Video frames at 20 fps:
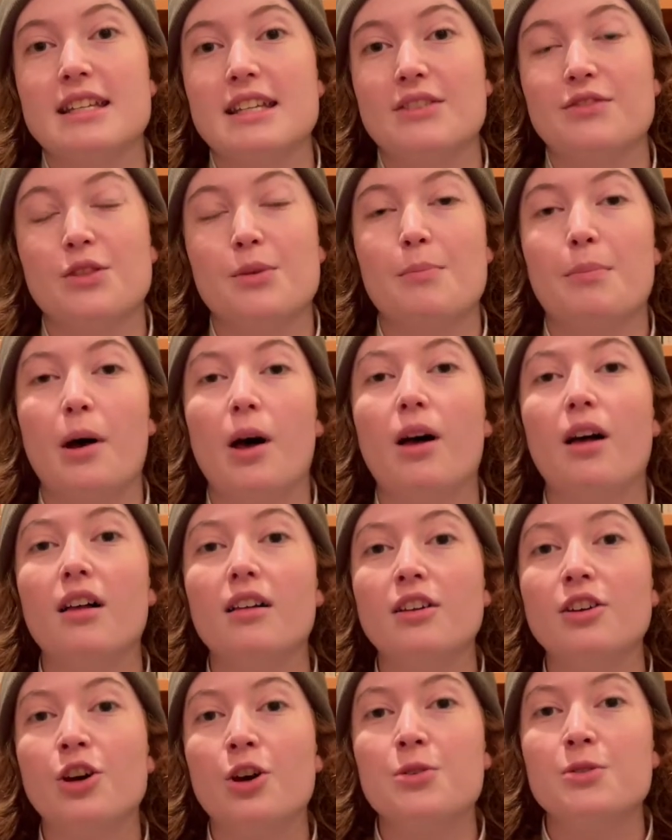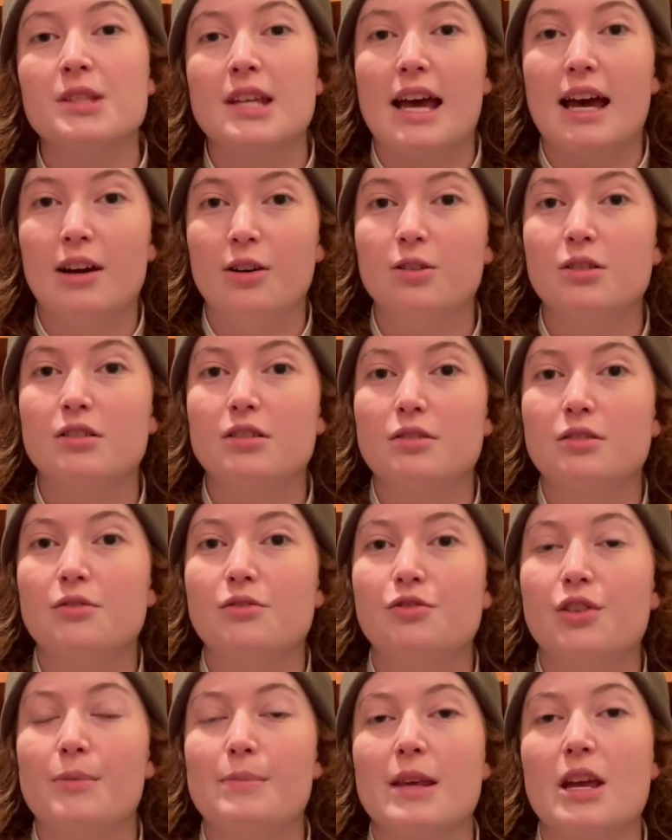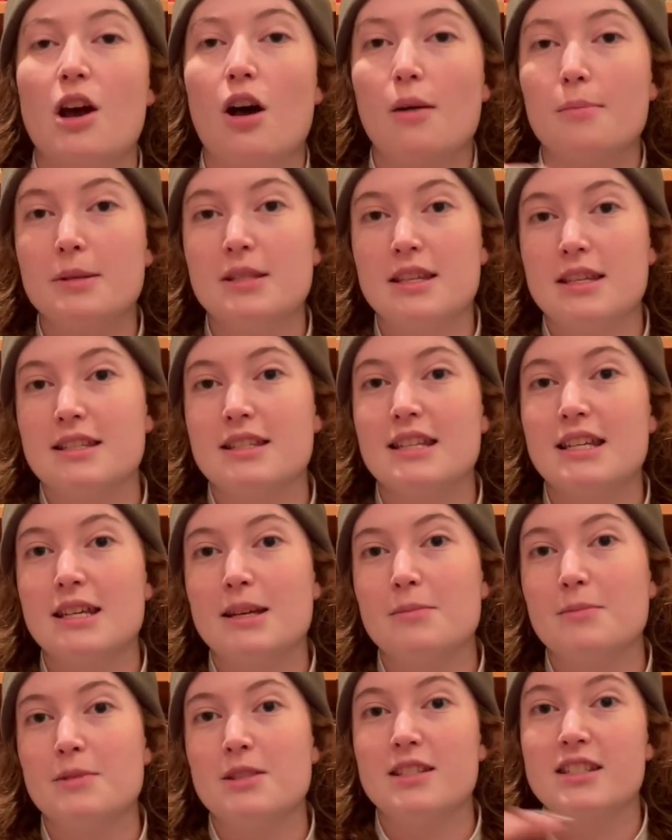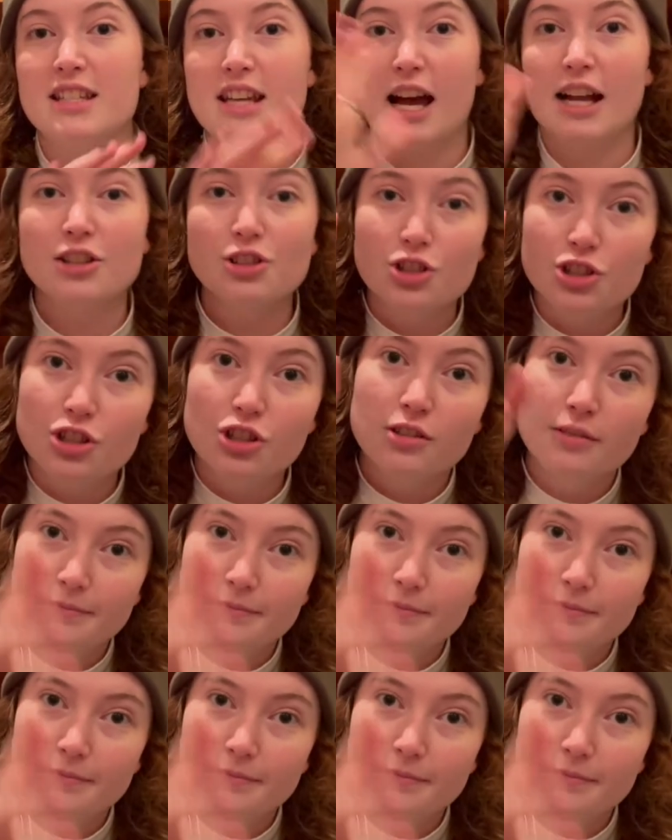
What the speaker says: If the ball goes out from the opposite team's touch,